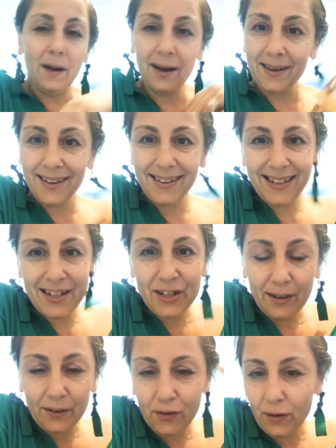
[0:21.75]
I
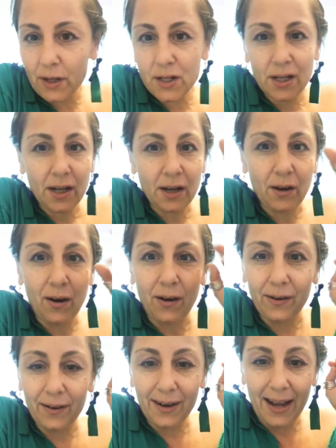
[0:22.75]
teach illustration and
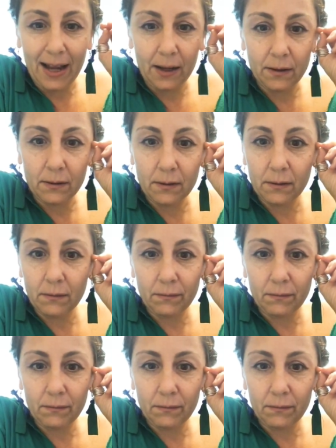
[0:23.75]
art and